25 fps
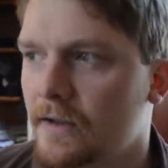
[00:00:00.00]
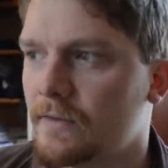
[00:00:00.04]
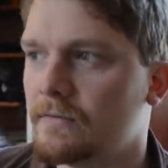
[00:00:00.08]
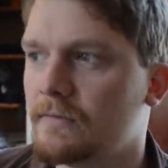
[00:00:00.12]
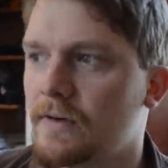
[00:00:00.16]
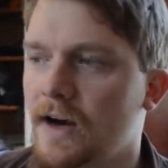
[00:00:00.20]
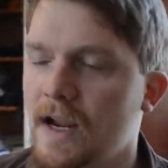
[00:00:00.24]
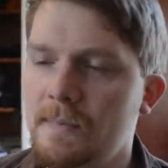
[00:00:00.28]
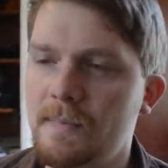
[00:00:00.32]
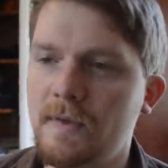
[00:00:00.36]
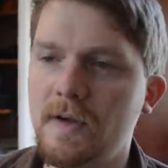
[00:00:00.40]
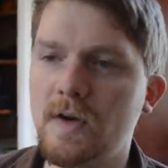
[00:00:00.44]

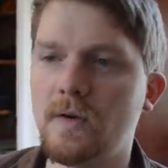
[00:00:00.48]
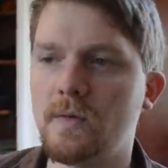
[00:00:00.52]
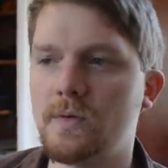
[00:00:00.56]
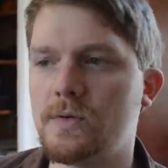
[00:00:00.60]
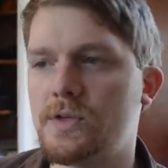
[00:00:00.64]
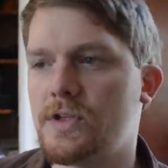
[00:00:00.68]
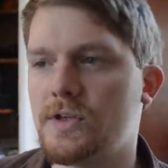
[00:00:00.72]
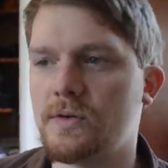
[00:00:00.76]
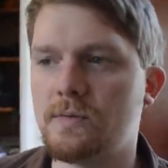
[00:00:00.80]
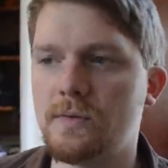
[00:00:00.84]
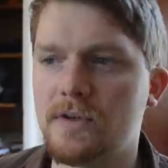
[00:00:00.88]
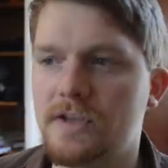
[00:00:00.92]
rape
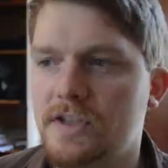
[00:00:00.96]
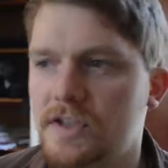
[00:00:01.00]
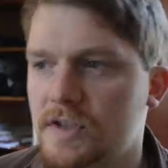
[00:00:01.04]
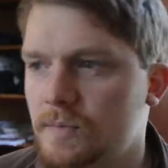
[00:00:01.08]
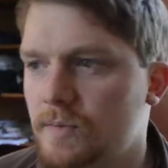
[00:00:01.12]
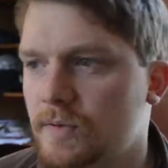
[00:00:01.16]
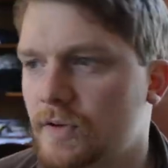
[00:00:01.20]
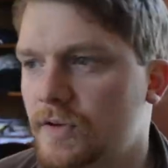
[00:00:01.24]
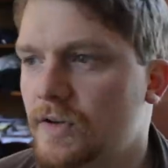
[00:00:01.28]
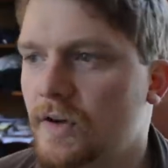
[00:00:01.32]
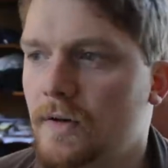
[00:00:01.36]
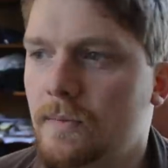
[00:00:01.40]
culture which is
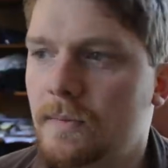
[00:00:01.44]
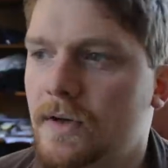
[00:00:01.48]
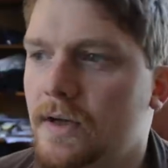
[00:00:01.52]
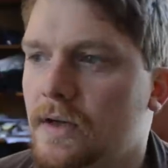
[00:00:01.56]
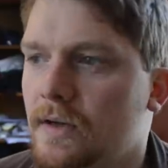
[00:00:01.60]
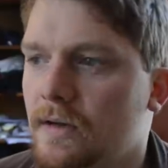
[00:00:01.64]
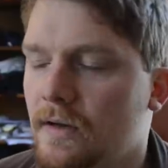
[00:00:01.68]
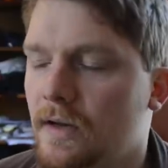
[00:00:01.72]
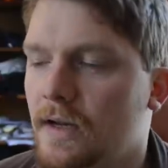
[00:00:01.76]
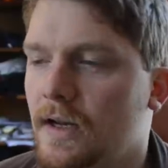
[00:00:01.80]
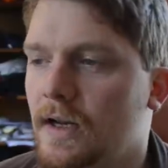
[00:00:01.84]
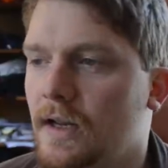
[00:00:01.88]

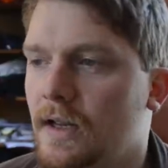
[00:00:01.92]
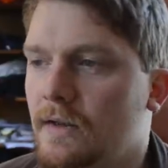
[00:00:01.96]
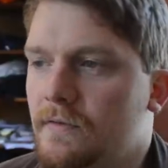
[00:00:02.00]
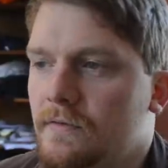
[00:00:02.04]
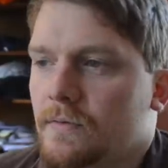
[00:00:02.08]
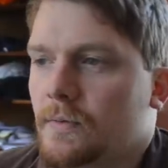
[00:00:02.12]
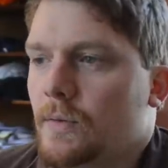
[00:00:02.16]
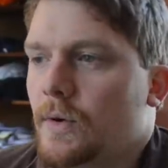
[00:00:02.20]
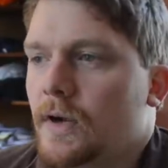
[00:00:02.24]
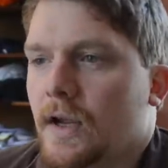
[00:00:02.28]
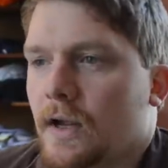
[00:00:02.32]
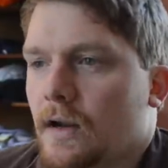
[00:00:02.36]
predominantly
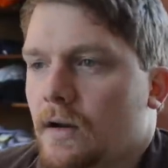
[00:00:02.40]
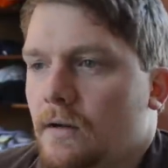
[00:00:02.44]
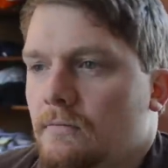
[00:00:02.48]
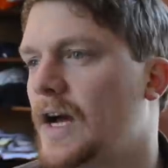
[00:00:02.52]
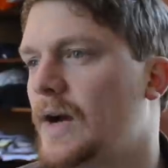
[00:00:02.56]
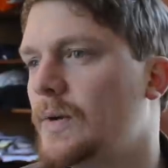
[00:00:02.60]
left wing.